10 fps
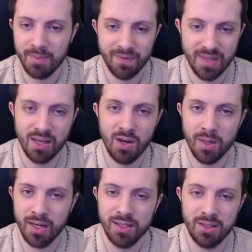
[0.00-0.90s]
If they go in
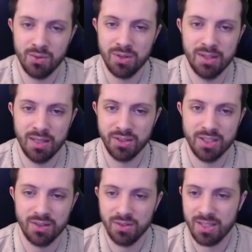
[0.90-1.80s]
on you, they'll just
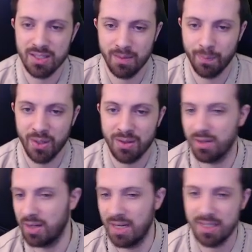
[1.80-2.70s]
lose because you're Birth and
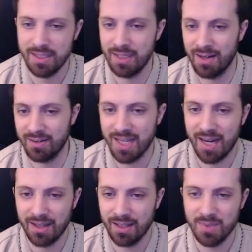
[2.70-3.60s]
your ADC auto-attacking them.